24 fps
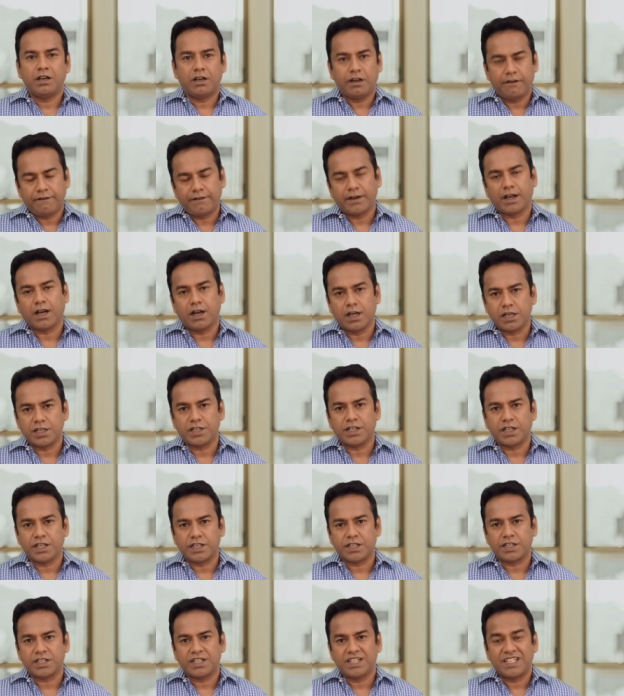
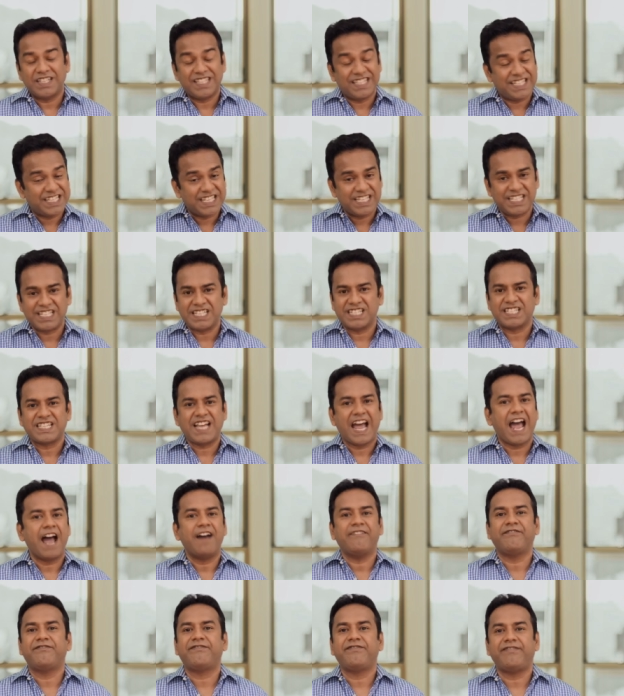difficulties. This is
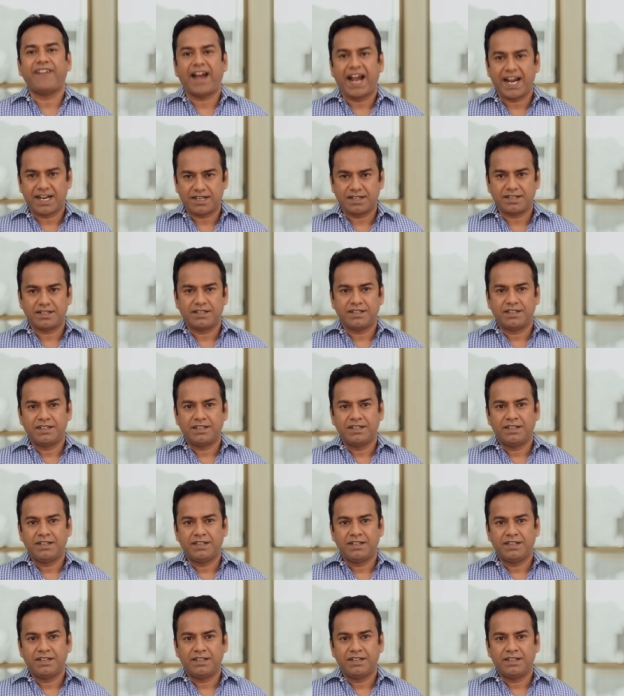a fact.